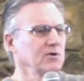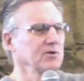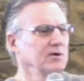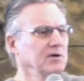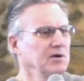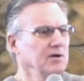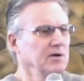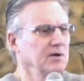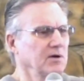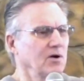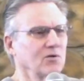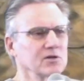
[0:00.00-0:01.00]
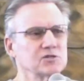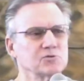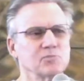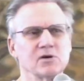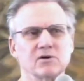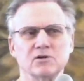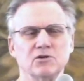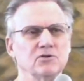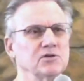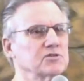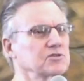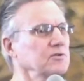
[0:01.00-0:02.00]
the Lord, Holy Spirit, and
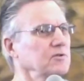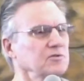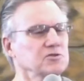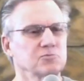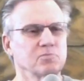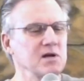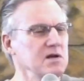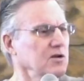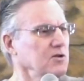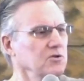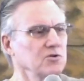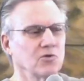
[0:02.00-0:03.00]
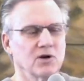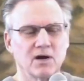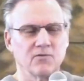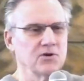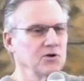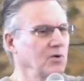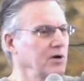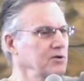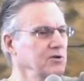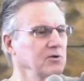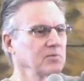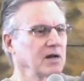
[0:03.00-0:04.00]
you just speak, you do whatever you want
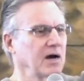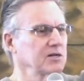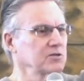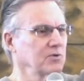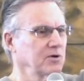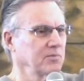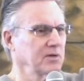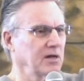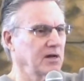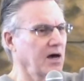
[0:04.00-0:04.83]
to do, but I just want to,